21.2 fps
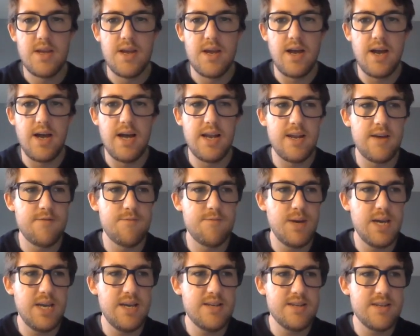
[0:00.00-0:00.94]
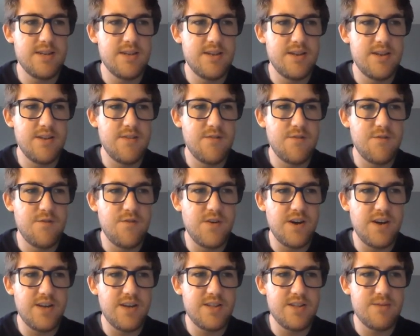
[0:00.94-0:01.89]
And I've made a
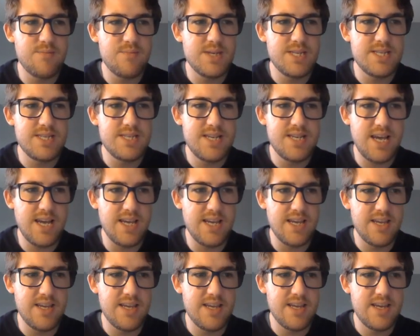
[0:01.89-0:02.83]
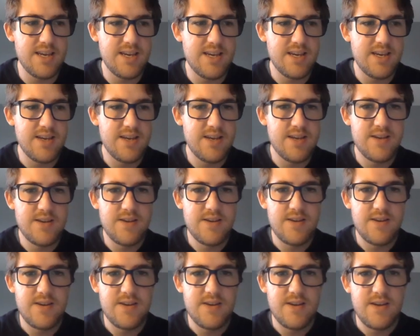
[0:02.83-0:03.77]
further mistake.
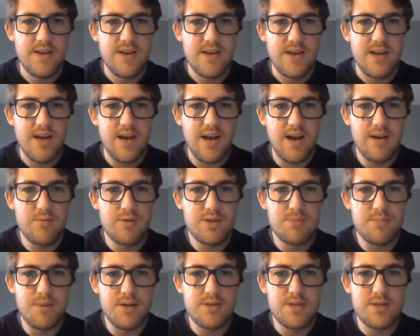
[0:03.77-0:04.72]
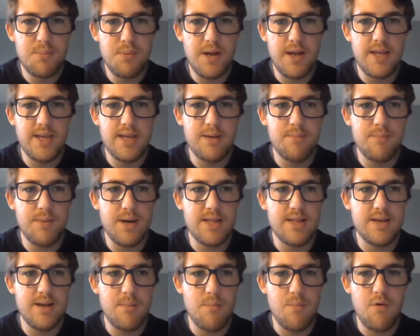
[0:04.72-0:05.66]
I was multiplying it by
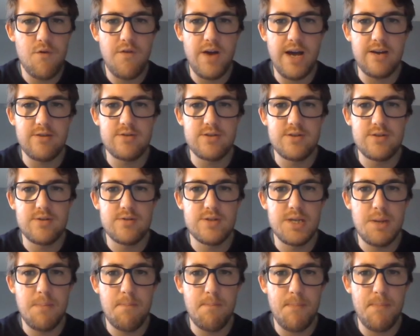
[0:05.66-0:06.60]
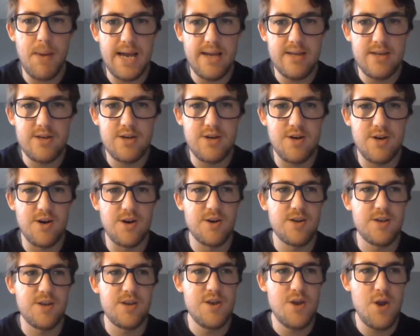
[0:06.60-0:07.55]
the number of households in
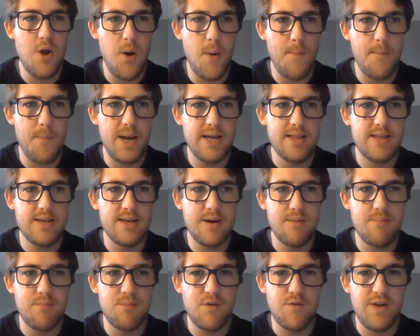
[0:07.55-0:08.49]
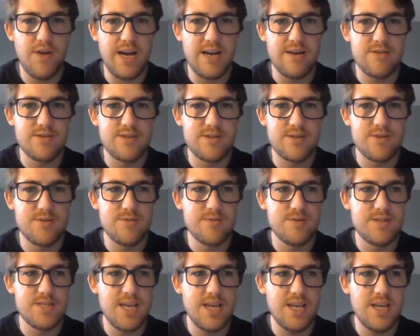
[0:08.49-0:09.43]
Bangkok, not by the number of
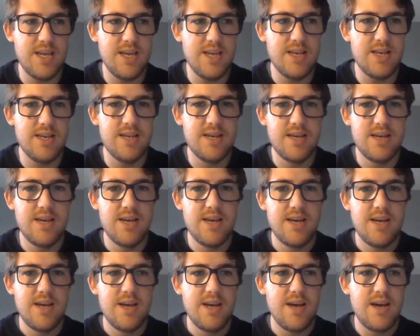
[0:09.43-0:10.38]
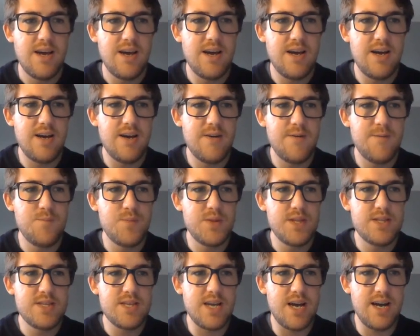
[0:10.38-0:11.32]
households in
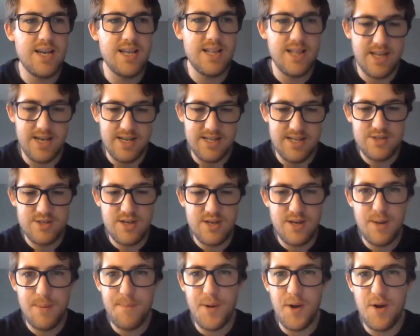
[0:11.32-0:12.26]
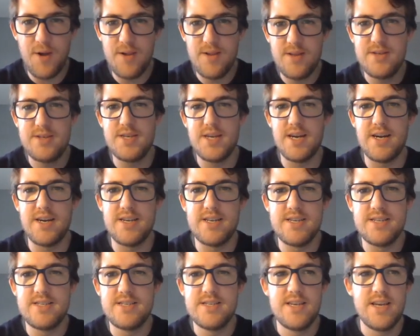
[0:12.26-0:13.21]
Thailand. So I
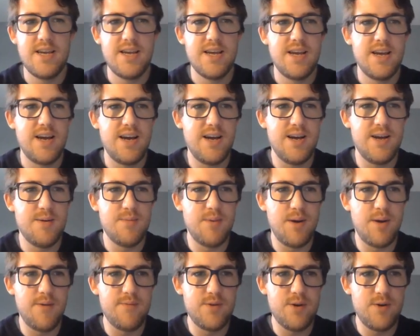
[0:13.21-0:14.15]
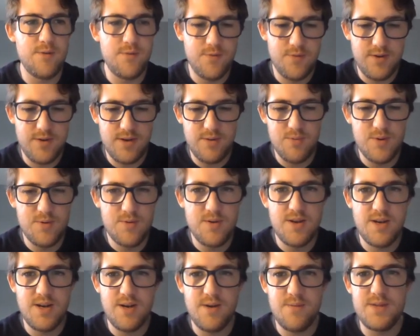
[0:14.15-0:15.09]
apologize. I've not fully
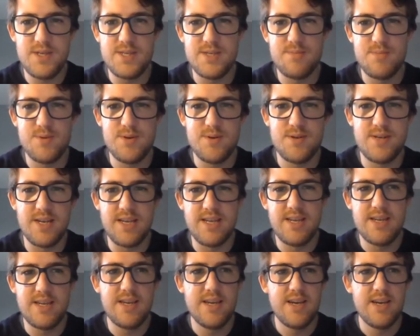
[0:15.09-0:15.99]
woken up this morning.